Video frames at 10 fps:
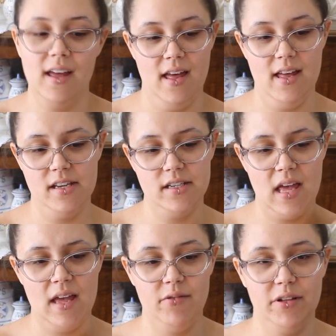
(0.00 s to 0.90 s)
and
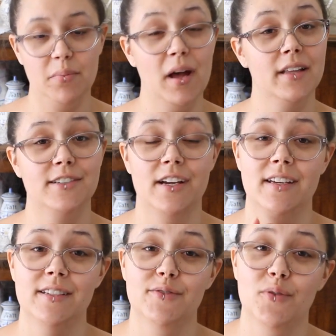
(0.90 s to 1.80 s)
I will
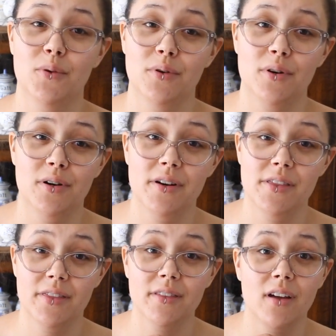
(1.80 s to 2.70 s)
apologize for
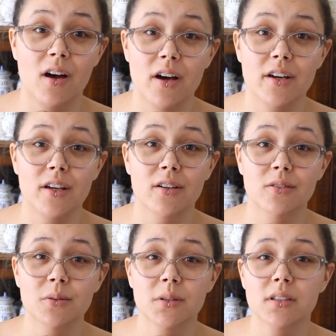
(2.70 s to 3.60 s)
the
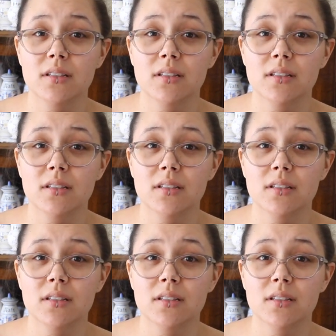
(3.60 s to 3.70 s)
audio.